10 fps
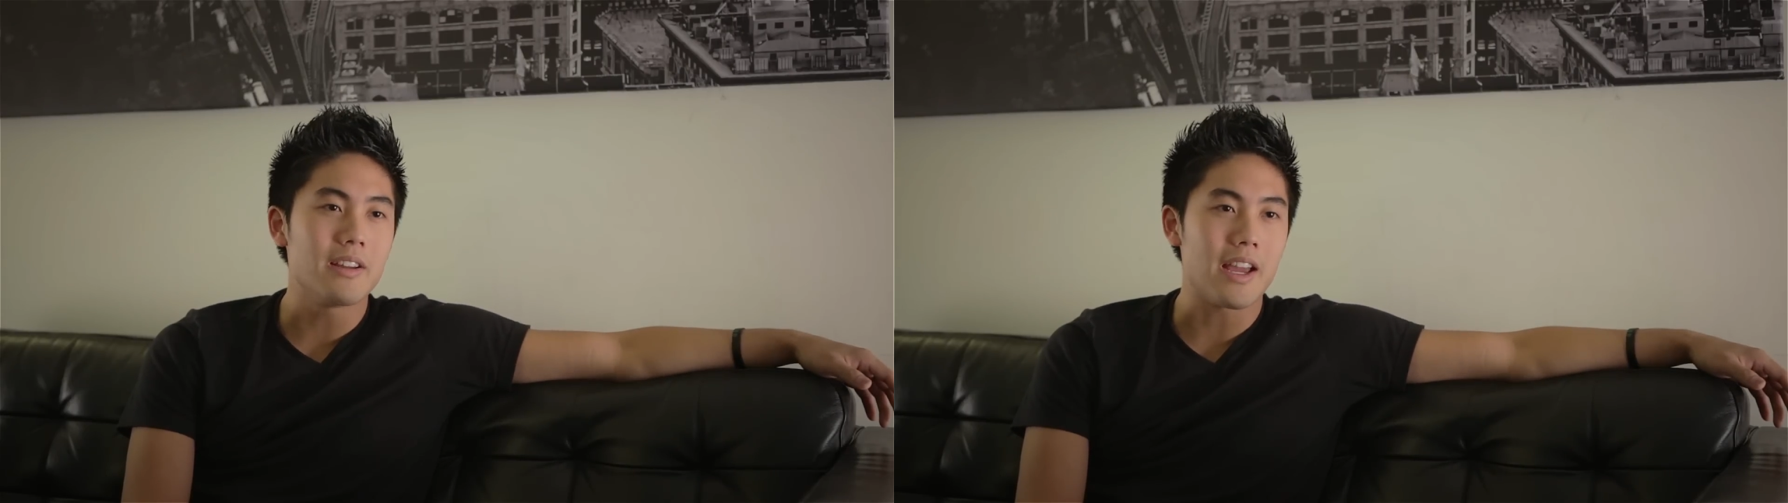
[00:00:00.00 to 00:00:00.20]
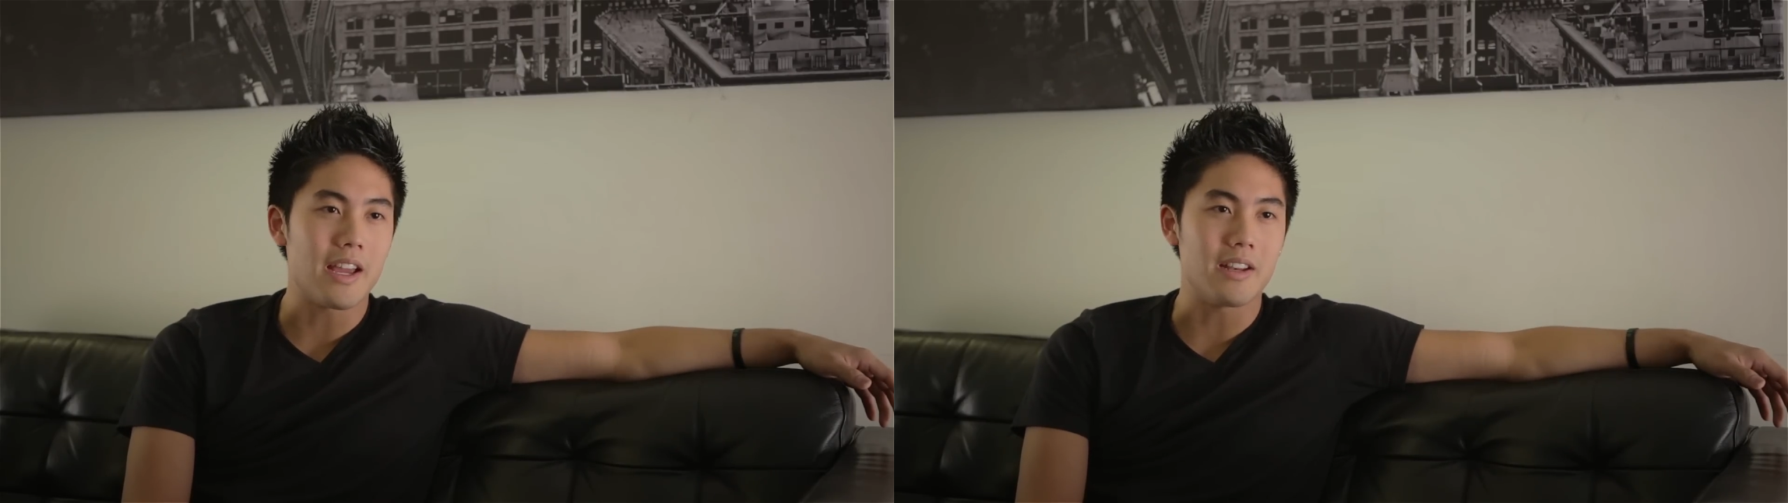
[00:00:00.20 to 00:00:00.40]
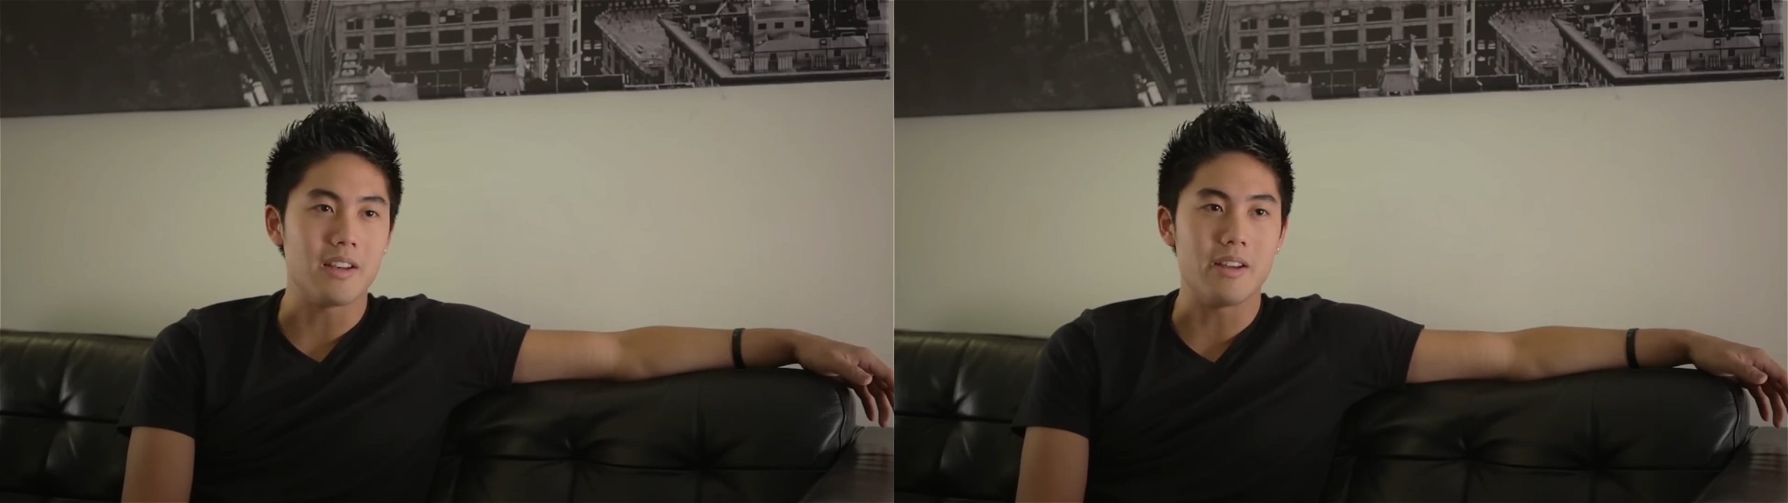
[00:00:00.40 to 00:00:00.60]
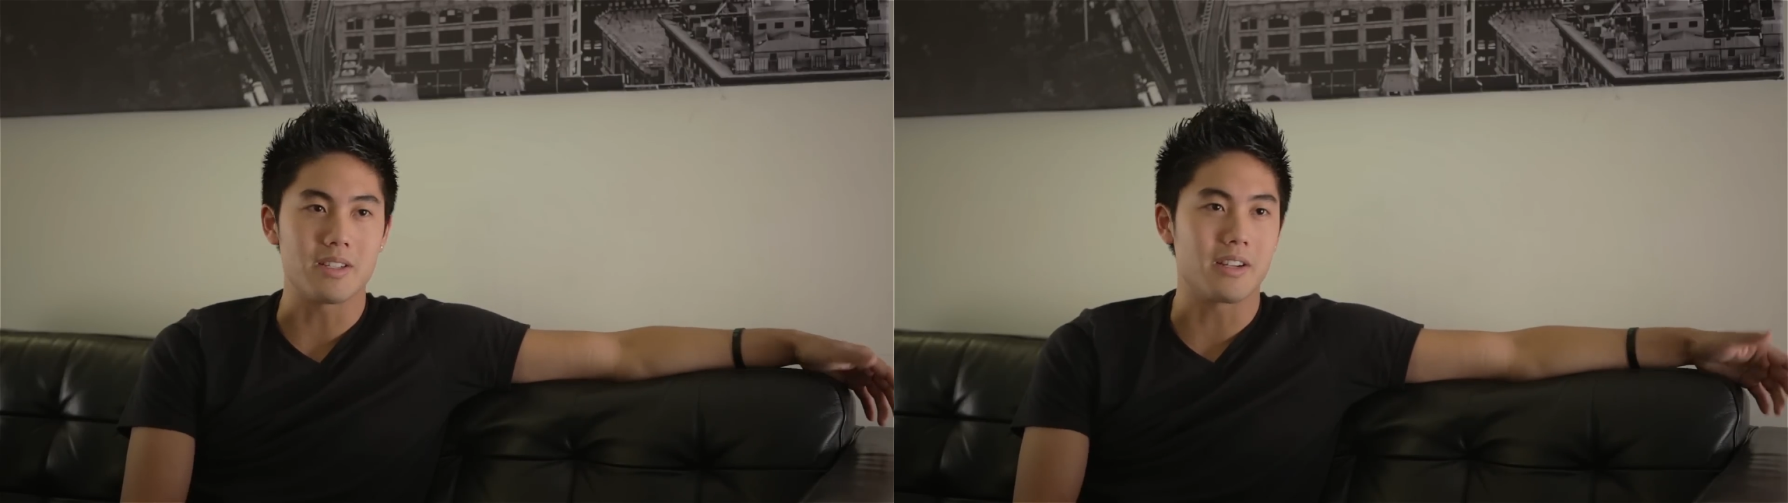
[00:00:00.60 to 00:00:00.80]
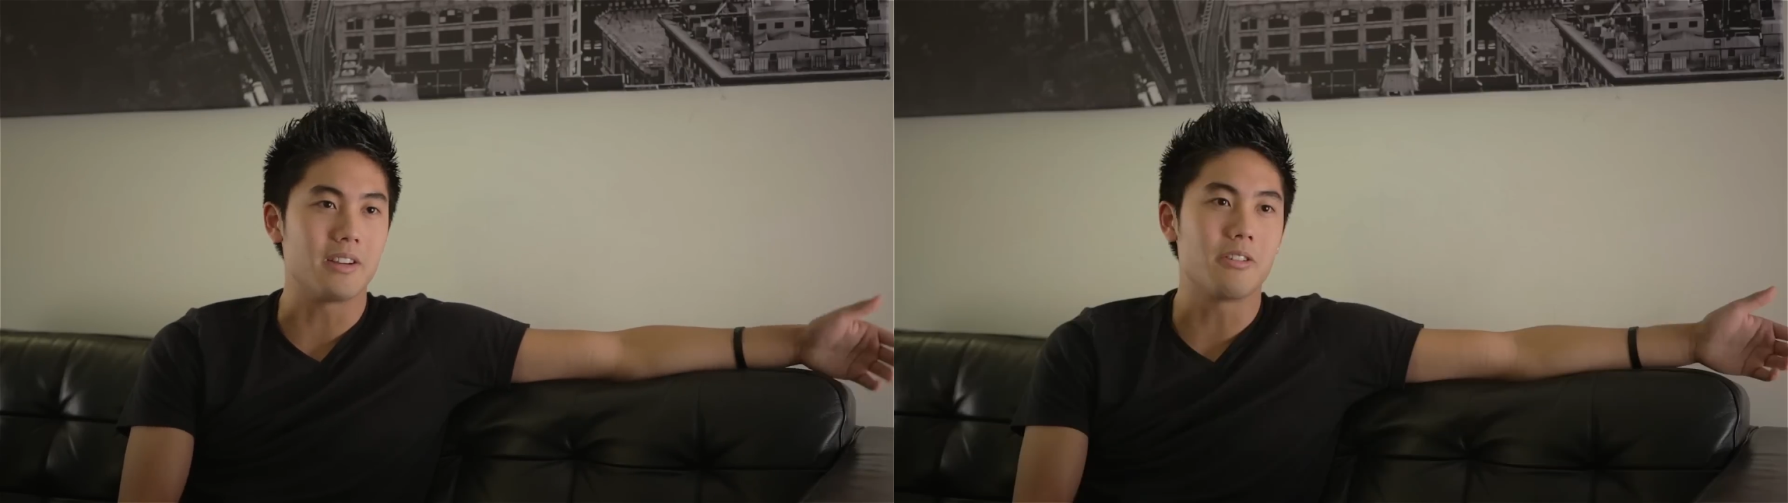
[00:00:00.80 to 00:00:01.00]
and it
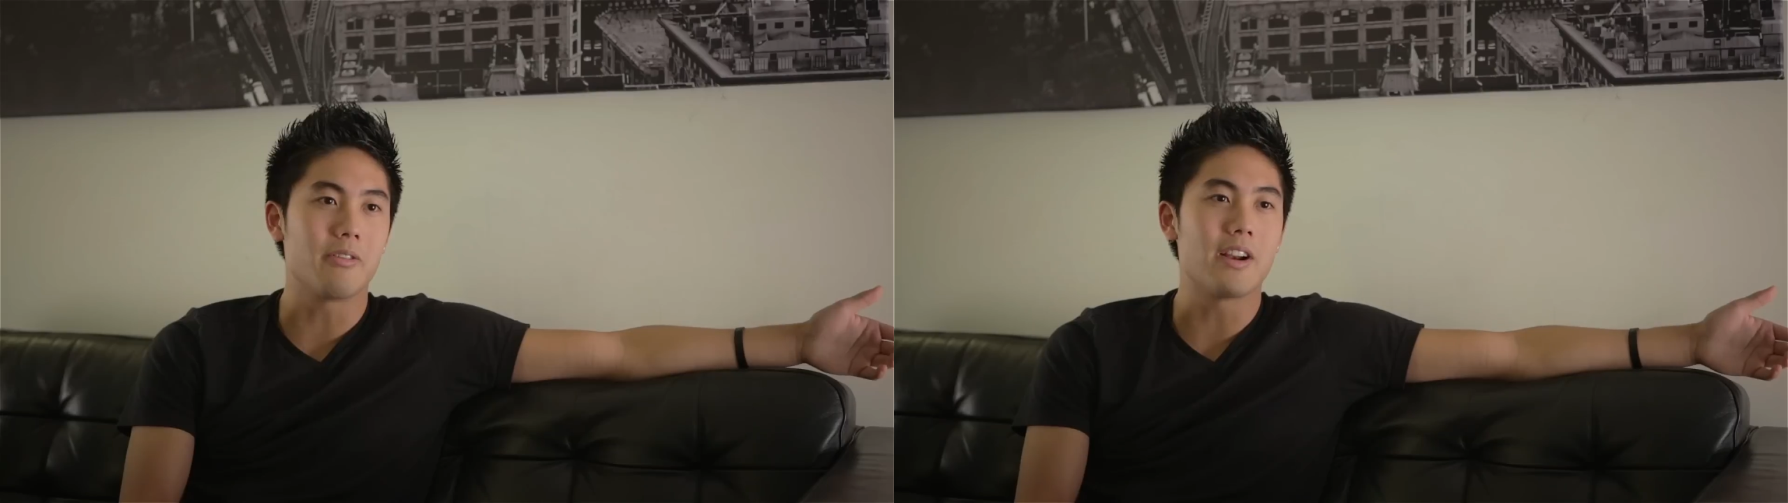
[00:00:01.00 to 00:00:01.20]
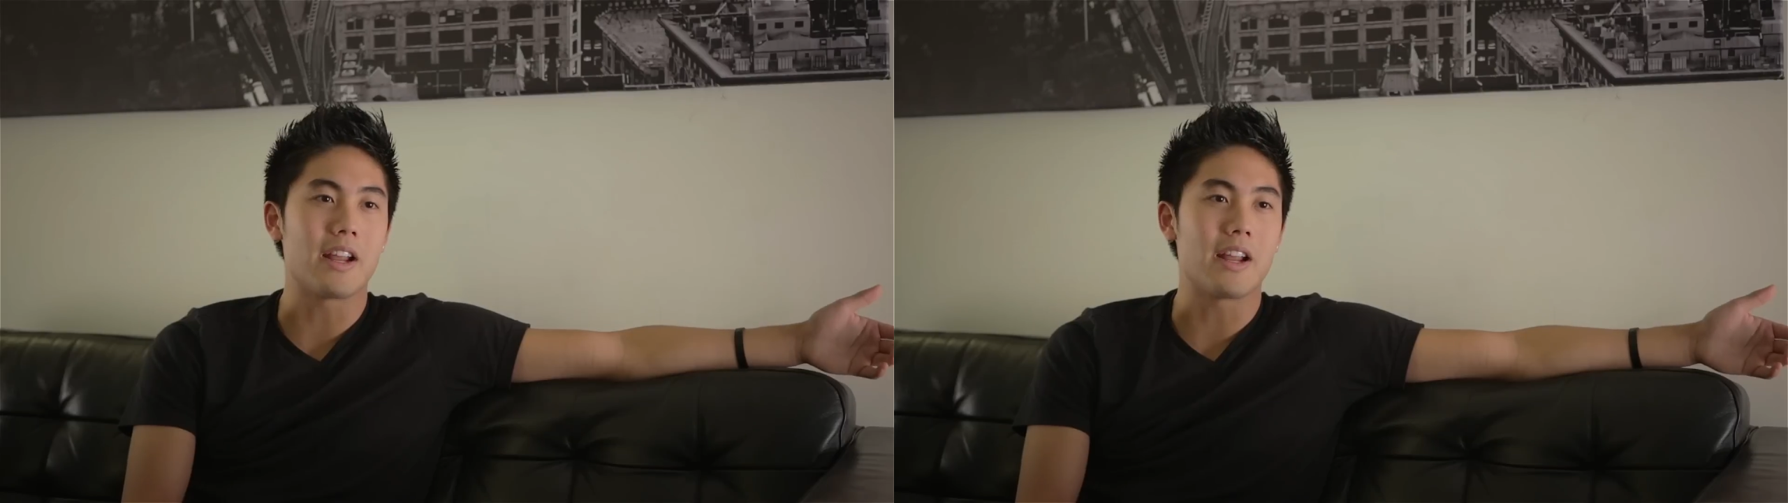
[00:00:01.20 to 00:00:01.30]
was a good career,